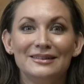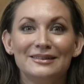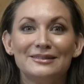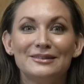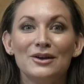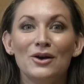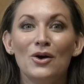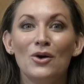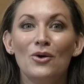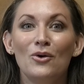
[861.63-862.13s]

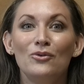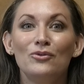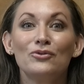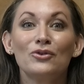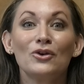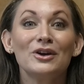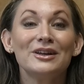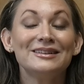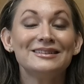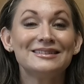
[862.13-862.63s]
So
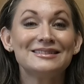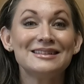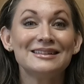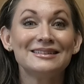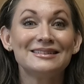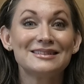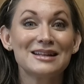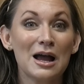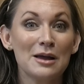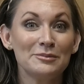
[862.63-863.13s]
for instance,
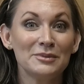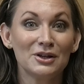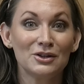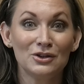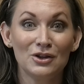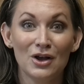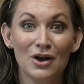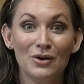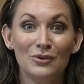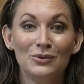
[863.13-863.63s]
Diamond
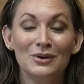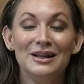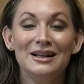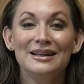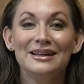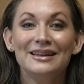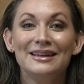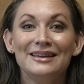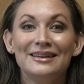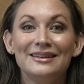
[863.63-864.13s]
Glow
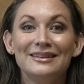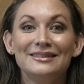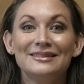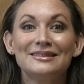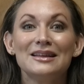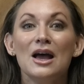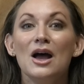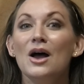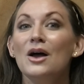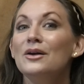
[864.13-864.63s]
is
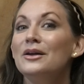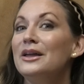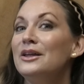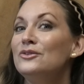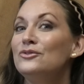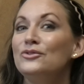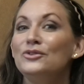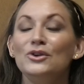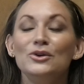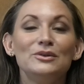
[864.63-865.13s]

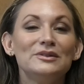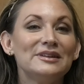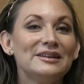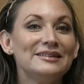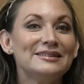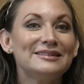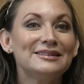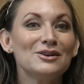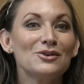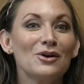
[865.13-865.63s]
infusing
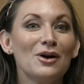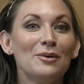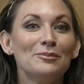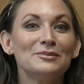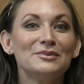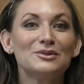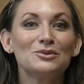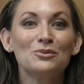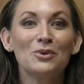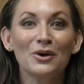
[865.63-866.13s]

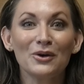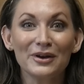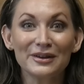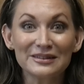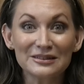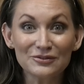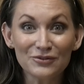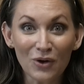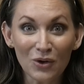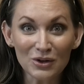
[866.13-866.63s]
serums, we're
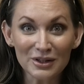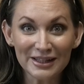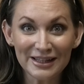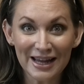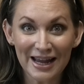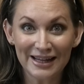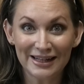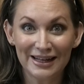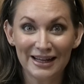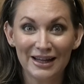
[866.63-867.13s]

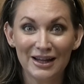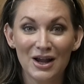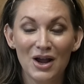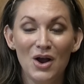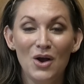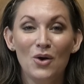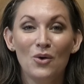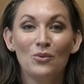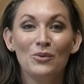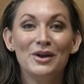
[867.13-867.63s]
exfoliating,
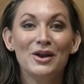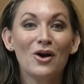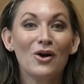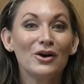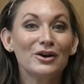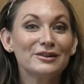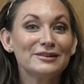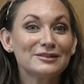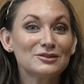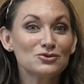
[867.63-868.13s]
we are
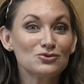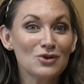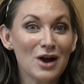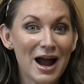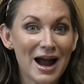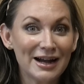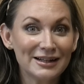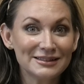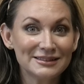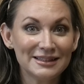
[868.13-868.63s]

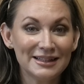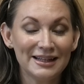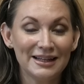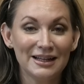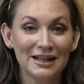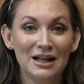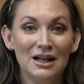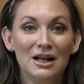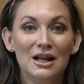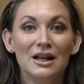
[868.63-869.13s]

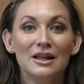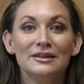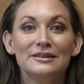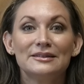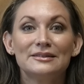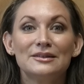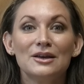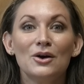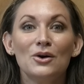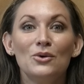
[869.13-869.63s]
extracting.
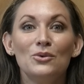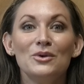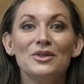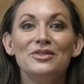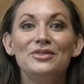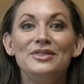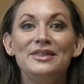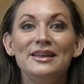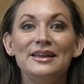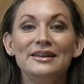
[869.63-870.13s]
So
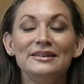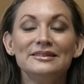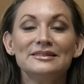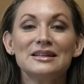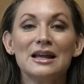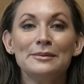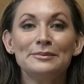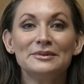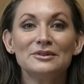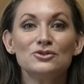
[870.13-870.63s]
these
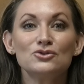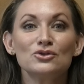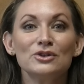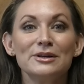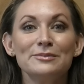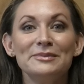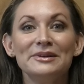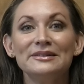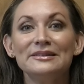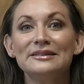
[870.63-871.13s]
types of
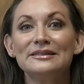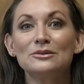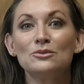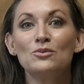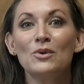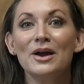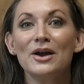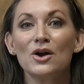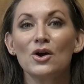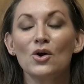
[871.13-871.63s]
treatments
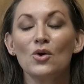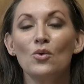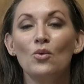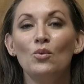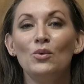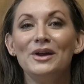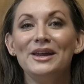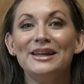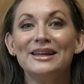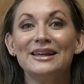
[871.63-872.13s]
where
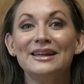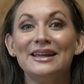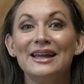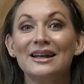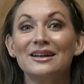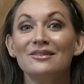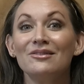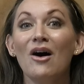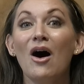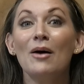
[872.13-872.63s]
we can get
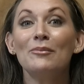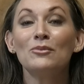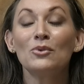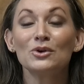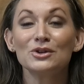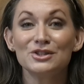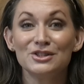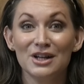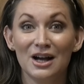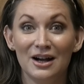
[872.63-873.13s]
a lot more
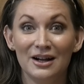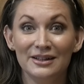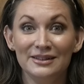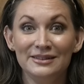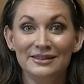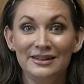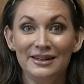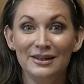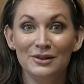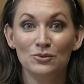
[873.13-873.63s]

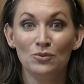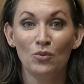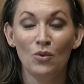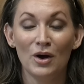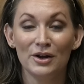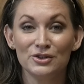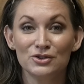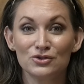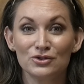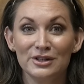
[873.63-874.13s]
done in
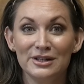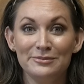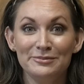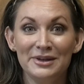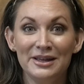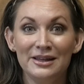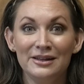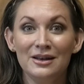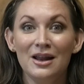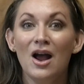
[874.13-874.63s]
one
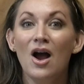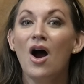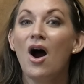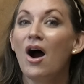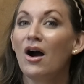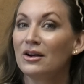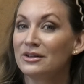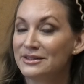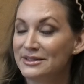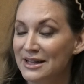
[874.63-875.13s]
treatment
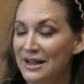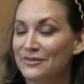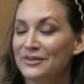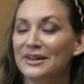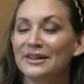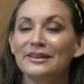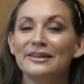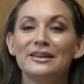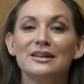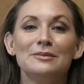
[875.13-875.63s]
are
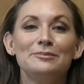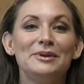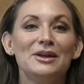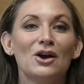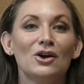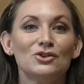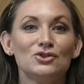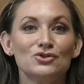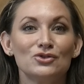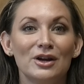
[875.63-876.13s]
definitely going to be
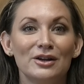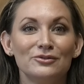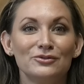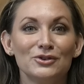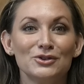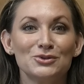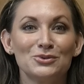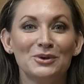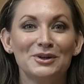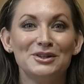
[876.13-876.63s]
on trend for
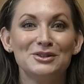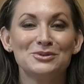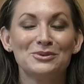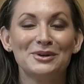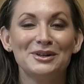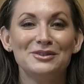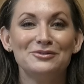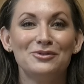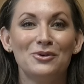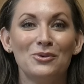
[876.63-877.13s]

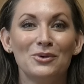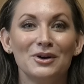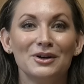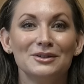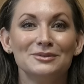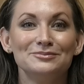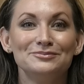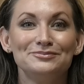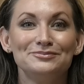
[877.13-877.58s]
2024.